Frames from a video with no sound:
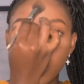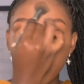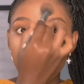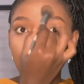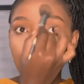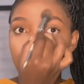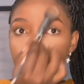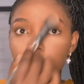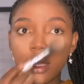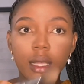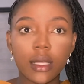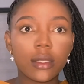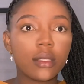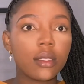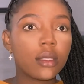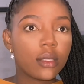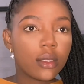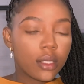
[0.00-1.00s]
and that's
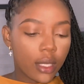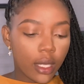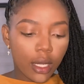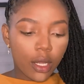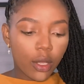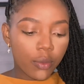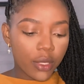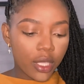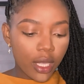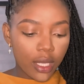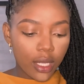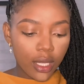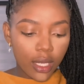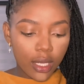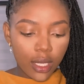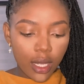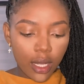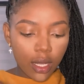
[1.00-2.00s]
it. Then I'll be taking a
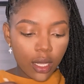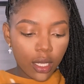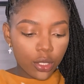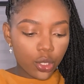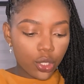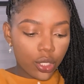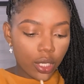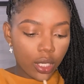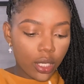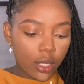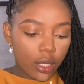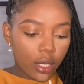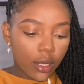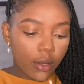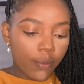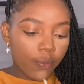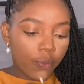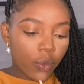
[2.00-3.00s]
darker shade
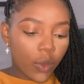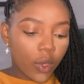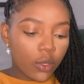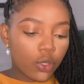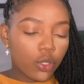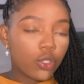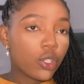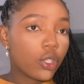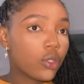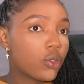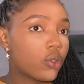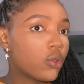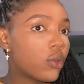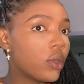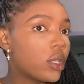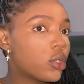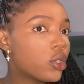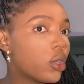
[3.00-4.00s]
to just do
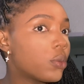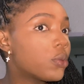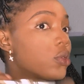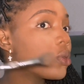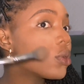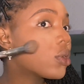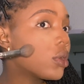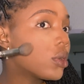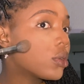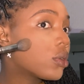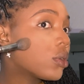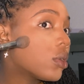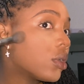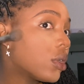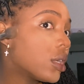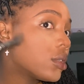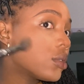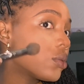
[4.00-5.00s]
a subtle
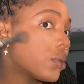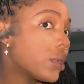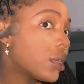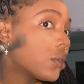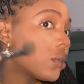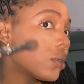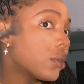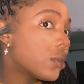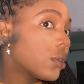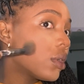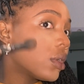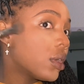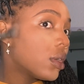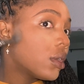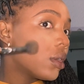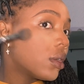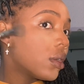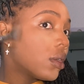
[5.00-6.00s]
contour as well.
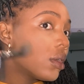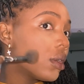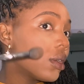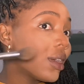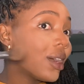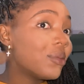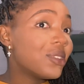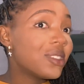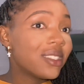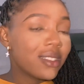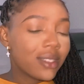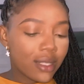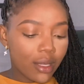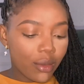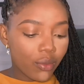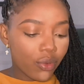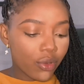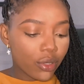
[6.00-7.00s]
I'm using the
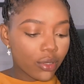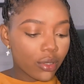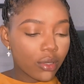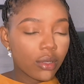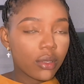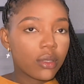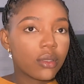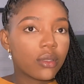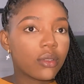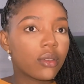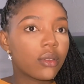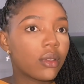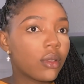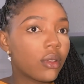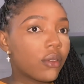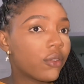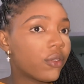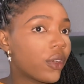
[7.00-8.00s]
same brush because
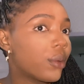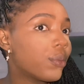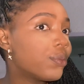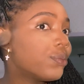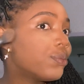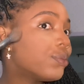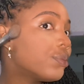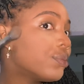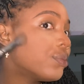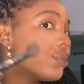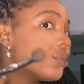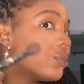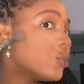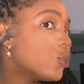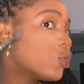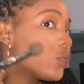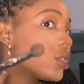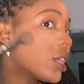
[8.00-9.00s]

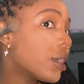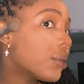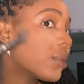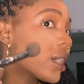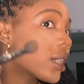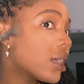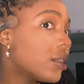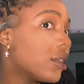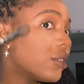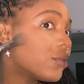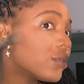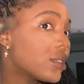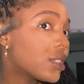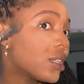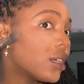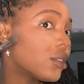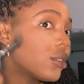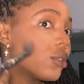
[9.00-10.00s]
sometimes I can't even
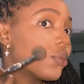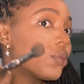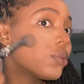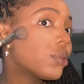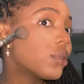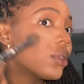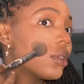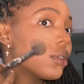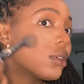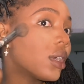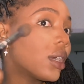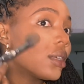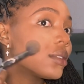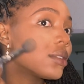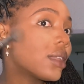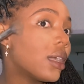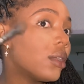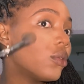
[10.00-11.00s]
stand up and
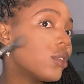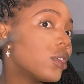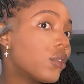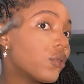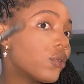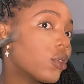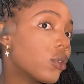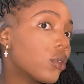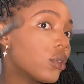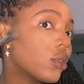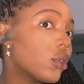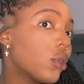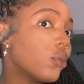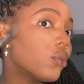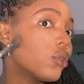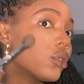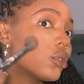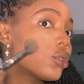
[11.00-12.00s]
start looking for contour
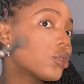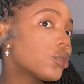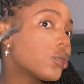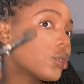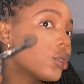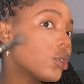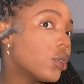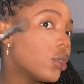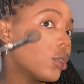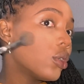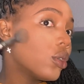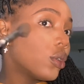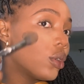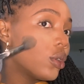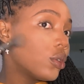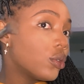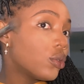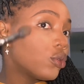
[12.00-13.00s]
brush.
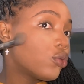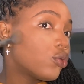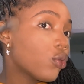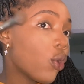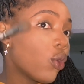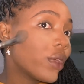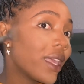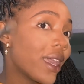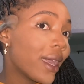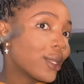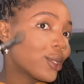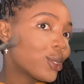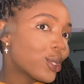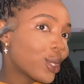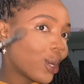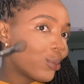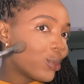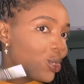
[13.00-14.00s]
So yes,
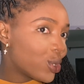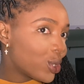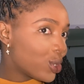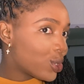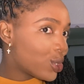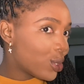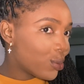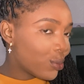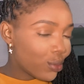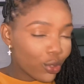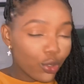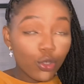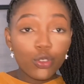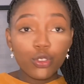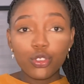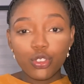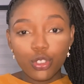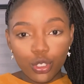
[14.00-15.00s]
I'm using the same.
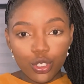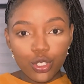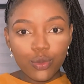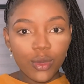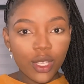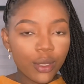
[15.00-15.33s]
Don't judge me.